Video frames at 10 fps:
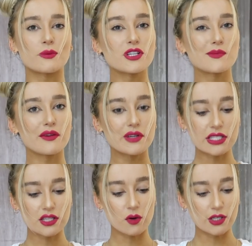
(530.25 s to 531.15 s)
There must be a
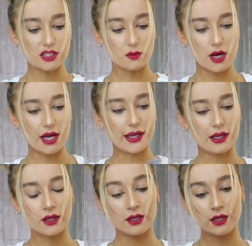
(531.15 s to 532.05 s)
reason though as to
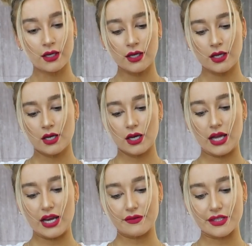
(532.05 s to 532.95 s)
why
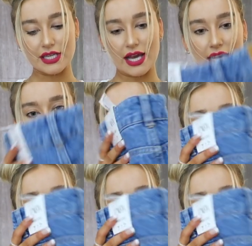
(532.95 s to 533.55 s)
I left the tags